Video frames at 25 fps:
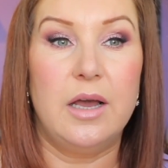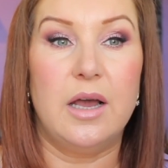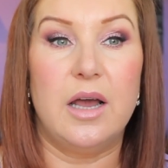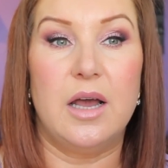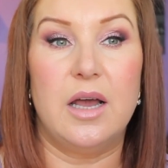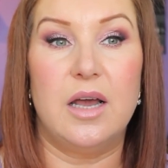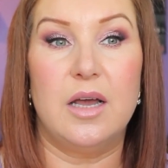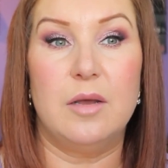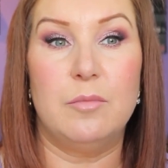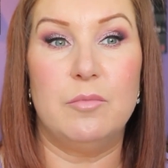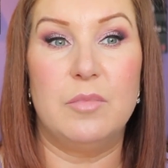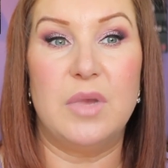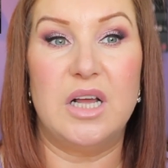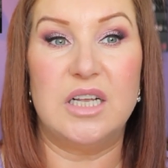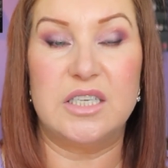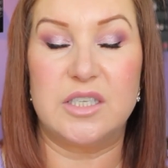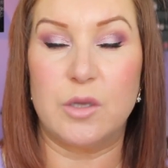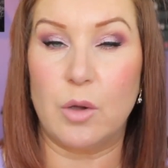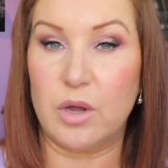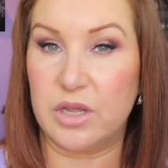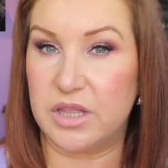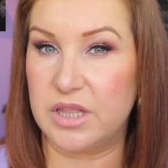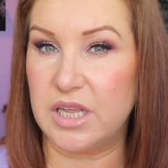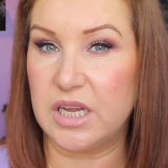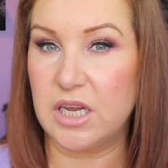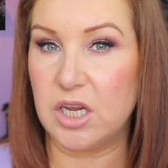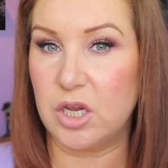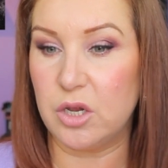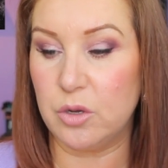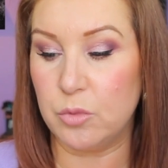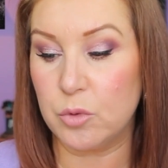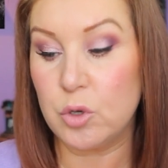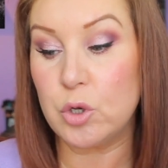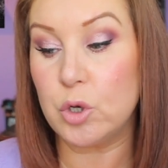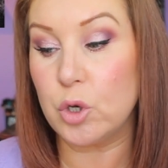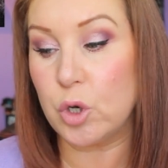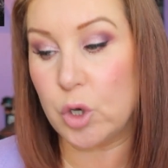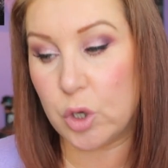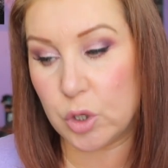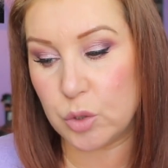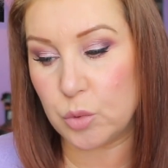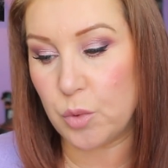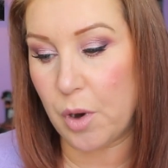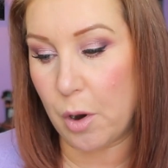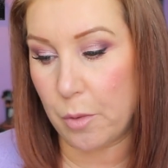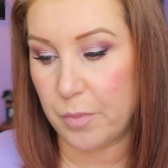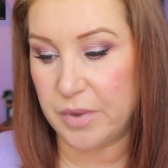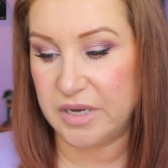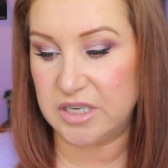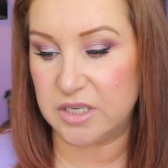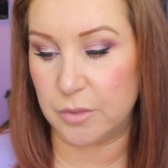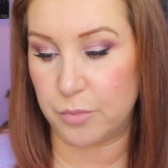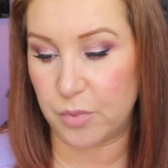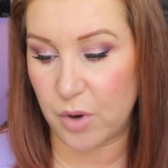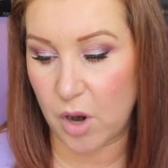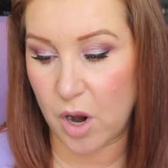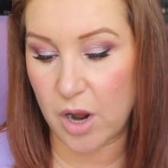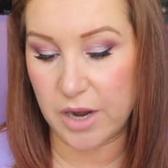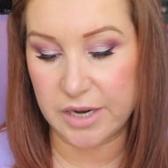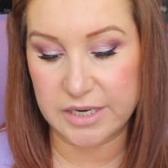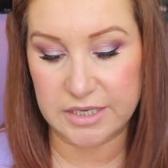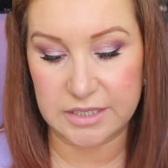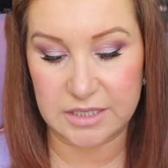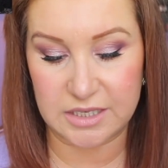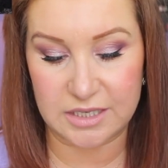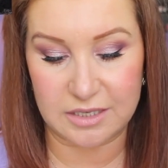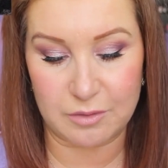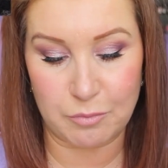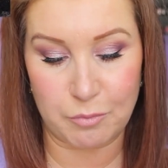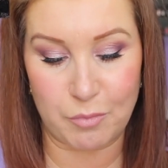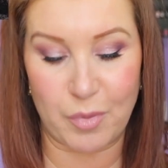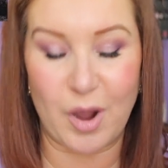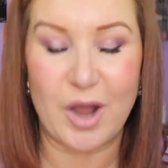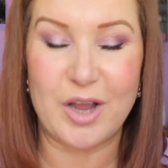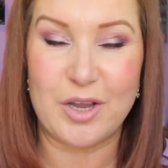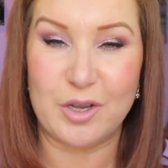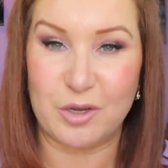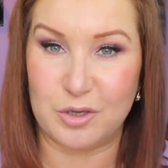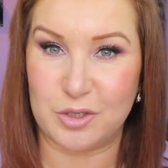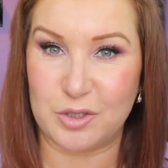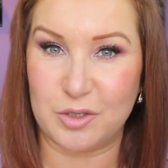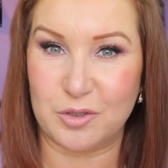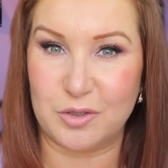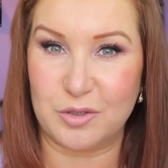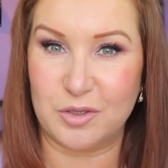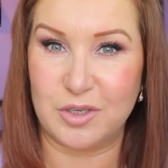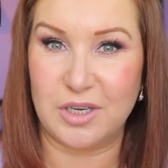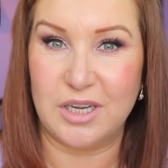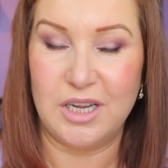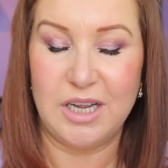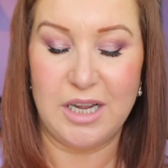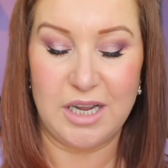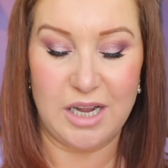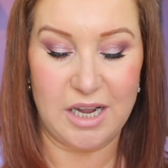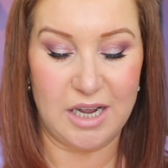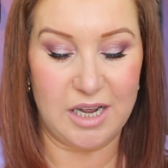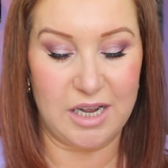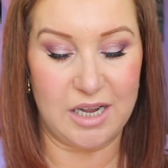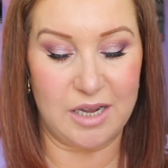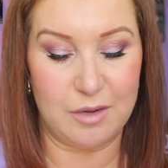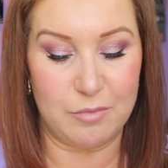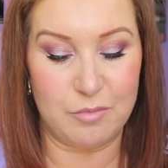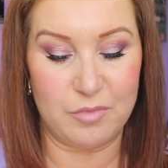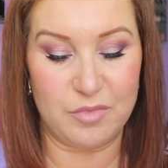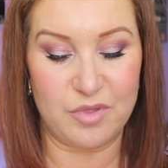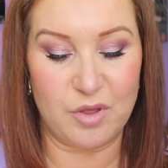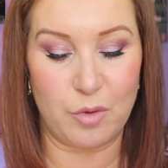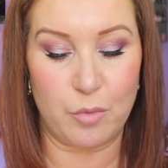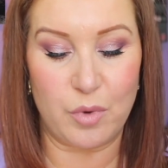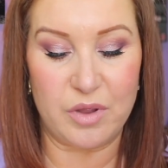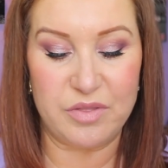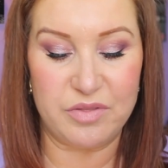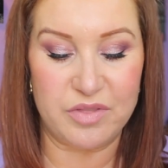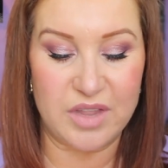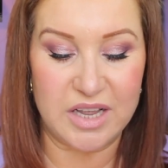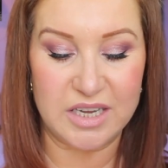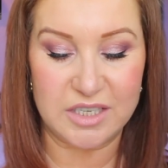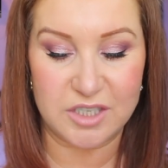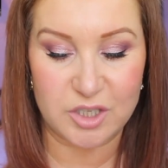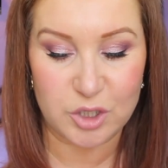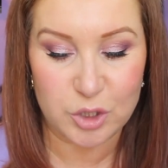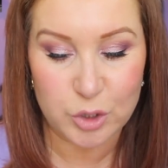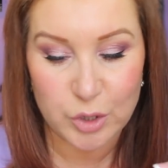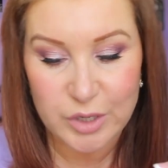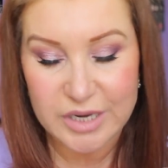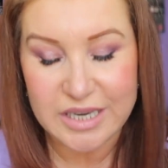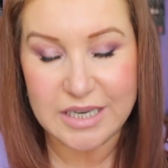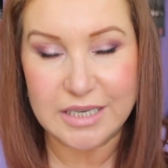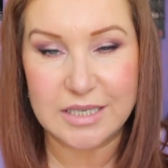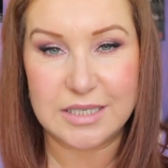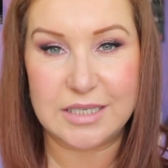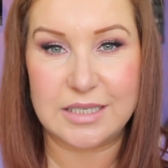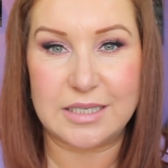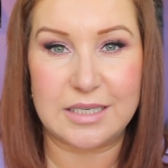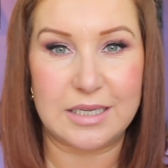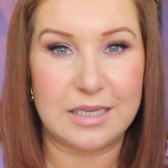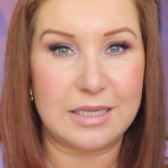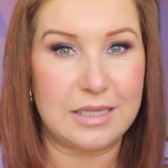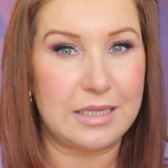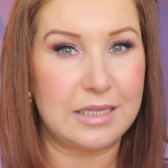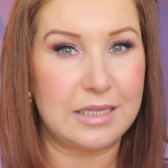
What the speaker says: And so I think you could well be surprised by your dog, that when there's treats,